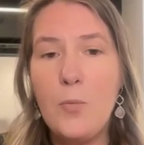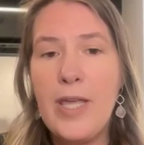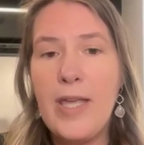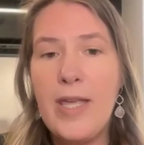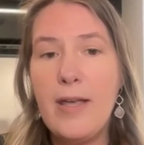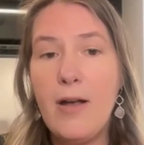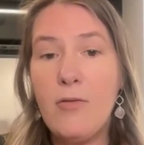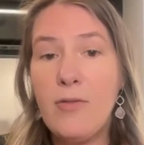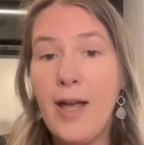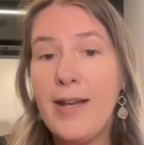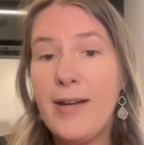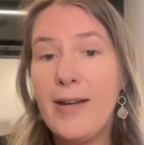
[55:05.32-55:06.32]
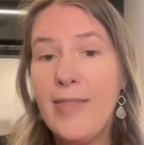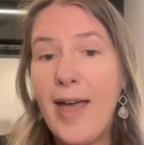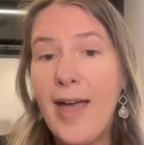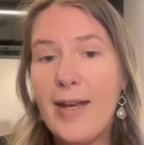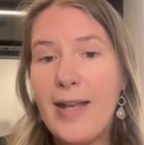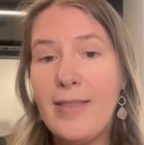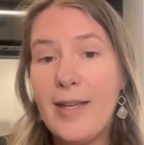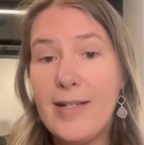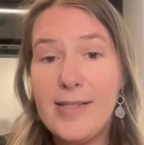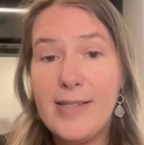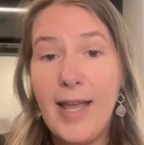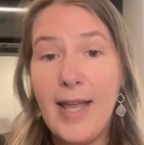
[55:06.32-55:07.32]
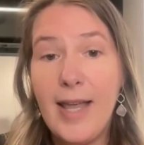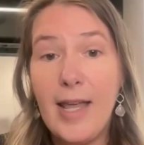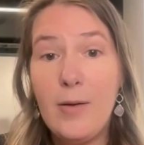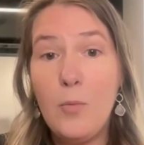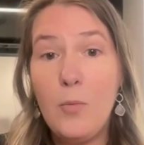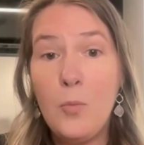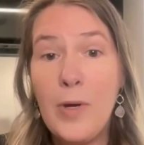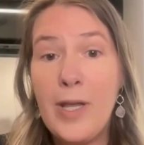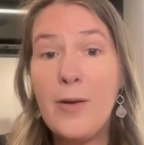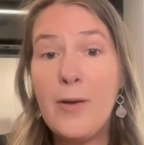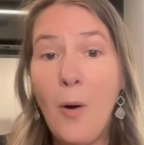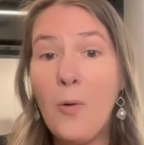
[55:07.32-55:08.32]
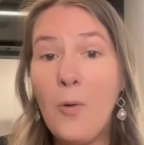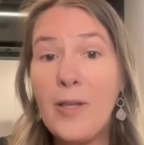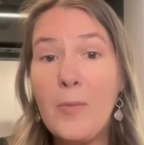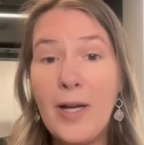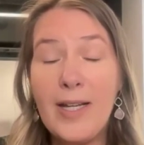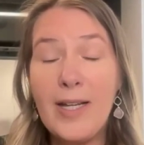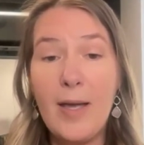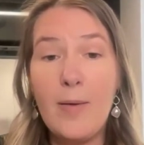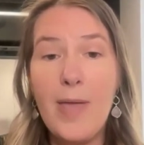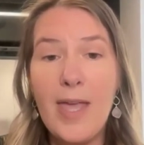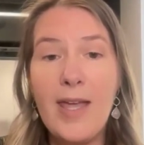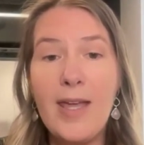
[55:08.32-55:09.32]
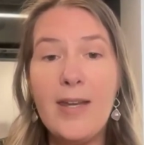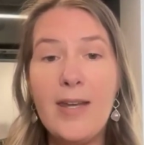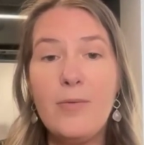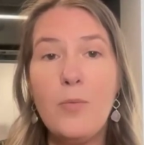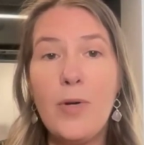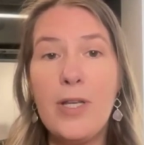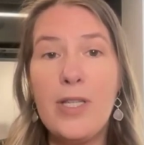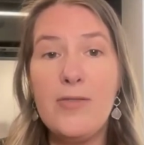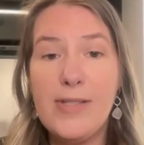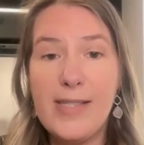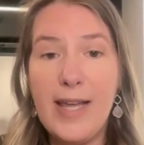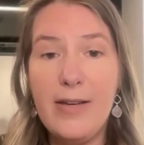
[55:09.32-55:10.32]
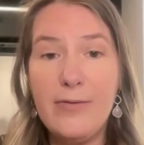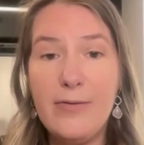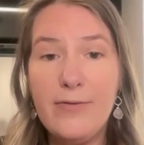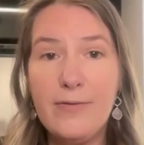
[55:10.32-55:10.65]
we align on that and then say, we only want to get paid when you save.